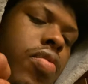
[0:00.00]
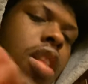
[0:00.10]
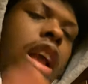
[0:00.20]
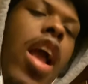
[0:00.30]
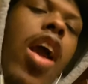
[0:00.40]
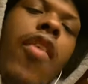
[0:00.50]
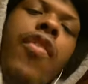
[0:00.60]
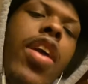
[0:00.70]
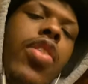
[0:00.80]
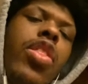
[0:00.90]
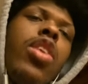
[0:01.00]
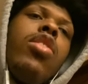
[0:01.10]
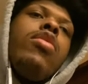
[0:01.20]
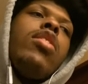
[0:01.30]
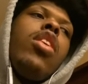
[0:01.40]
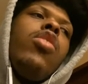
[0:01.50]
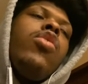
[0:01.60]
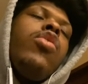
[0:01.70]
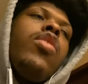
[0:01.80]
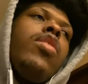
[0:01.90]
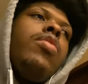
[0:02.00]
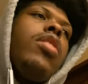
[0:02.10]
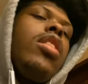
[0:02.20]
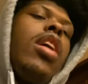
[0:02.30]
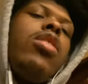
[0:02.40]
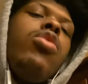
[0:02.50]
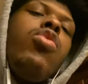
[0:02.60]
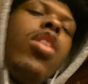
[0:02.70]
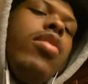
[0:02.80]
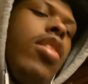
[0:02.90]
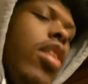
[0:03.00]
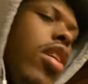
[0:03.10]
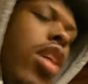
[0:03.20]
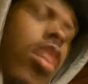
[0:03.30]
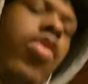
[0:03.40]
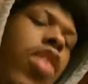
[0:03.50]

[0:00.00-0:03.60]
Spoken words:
Have faith in yourself. Can't stress it enough.